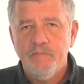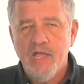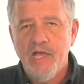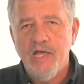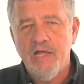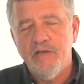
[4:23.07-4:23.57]

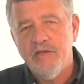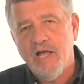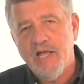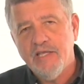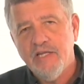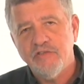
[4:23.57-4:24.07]
And
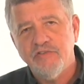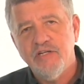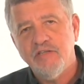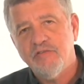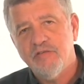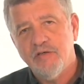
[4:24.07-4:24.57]
I get a
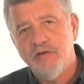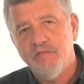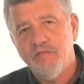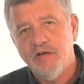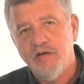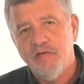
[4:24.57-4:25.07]
sense
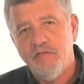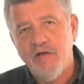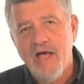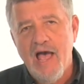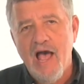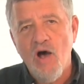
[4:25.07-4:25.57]
of
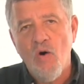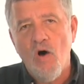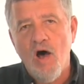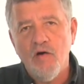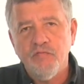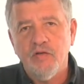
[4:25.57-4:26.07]
how
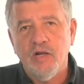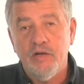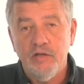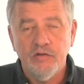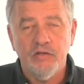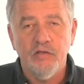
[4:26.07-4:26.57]
often I'd
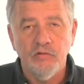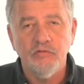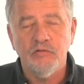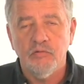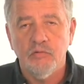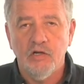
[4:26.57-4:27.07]
hit the kill
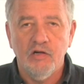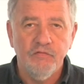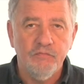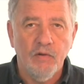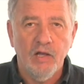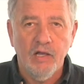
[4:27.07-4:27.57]
zone
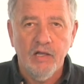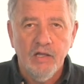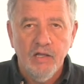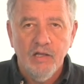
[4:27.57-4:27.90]
of my